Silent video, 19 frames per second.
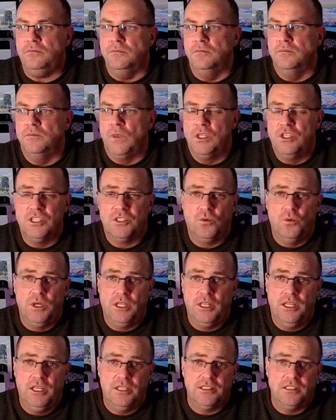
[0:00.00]
Just
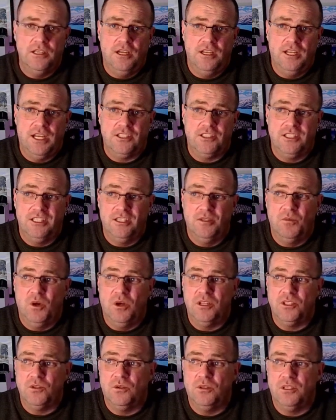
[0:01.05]
quickly, it's not actually in the
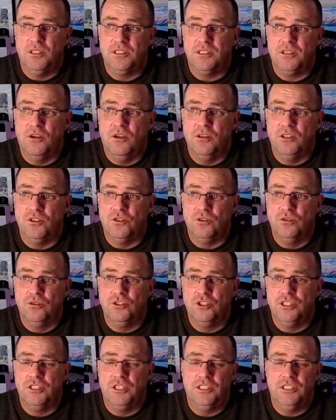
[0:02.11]
module. It's called intrusion.